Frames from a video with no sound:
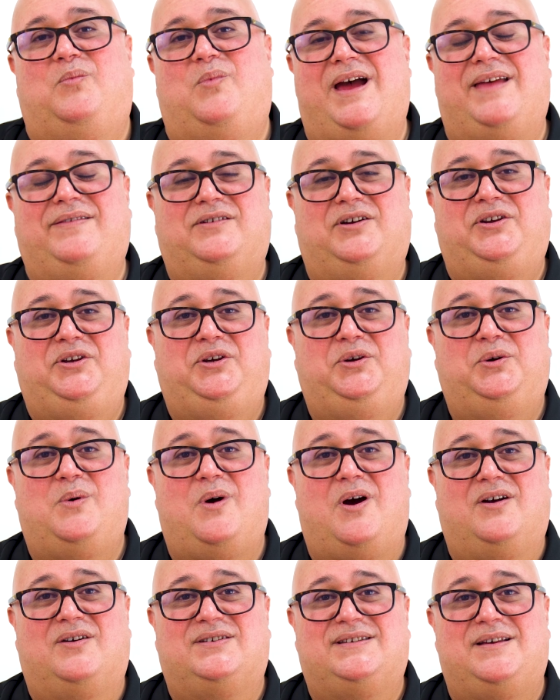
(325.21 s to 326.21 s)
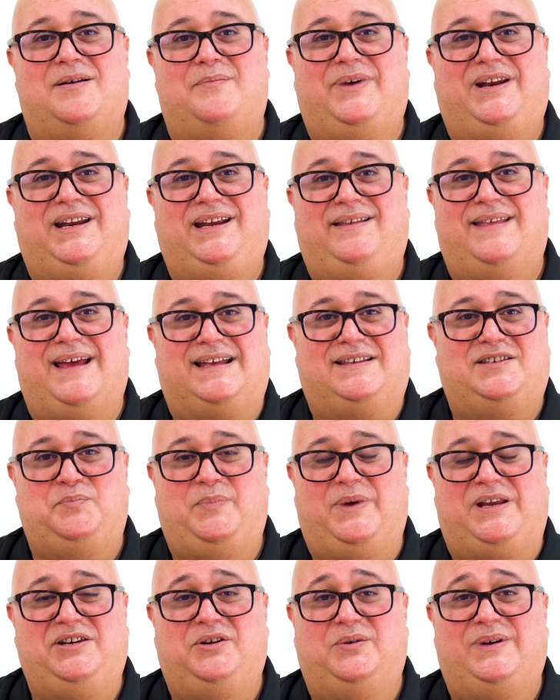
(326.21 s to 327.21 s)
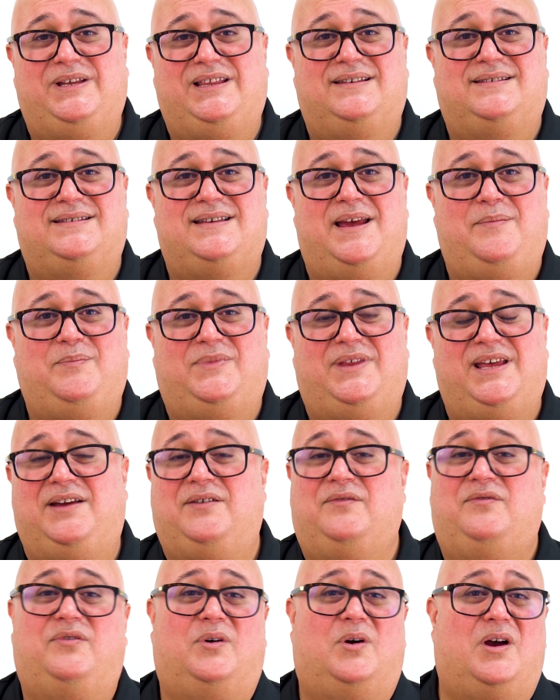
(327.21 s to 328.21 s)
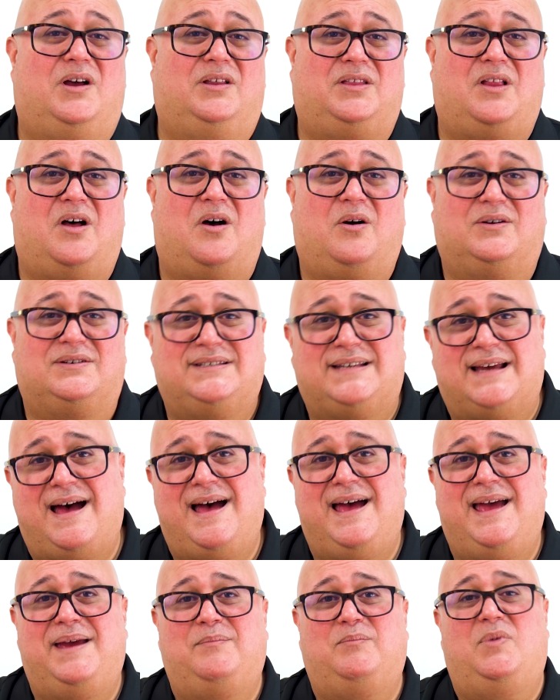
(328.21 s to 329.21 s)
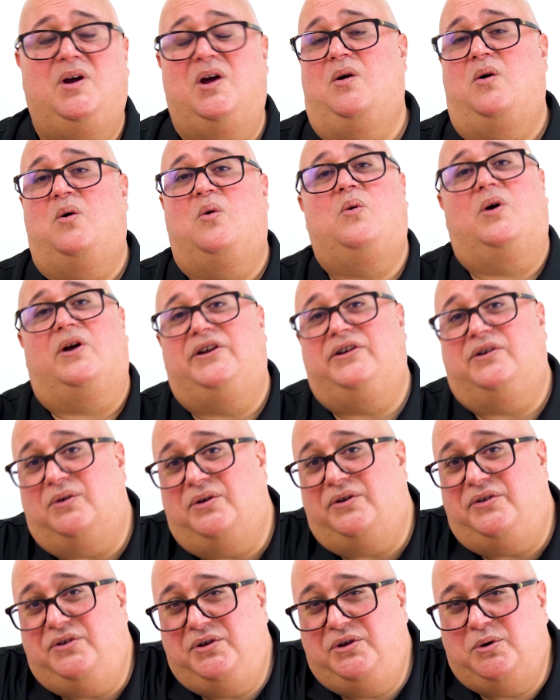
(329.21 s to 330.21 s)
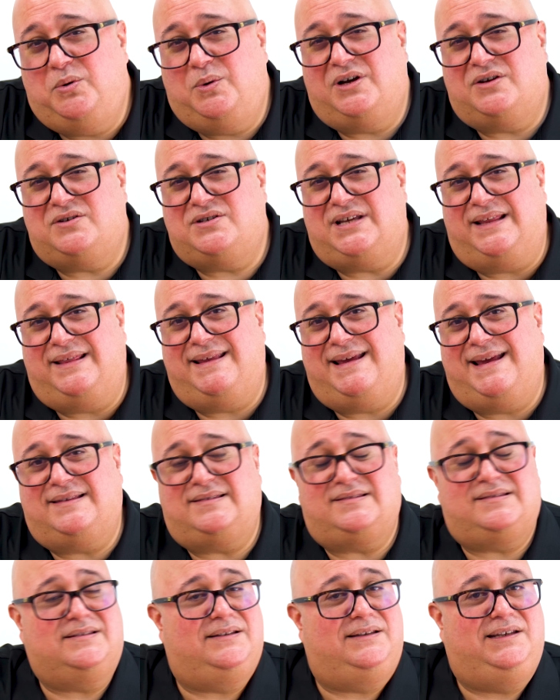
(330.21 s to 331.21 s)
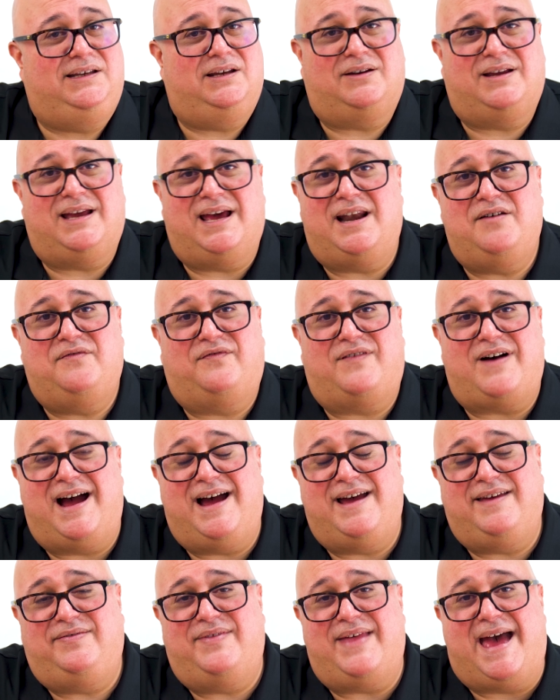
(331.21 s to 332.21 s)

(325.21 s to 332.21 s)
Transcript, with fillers: Whether you are somebody that's been doing the same thing for a long time or you're newer to this, you're gonna find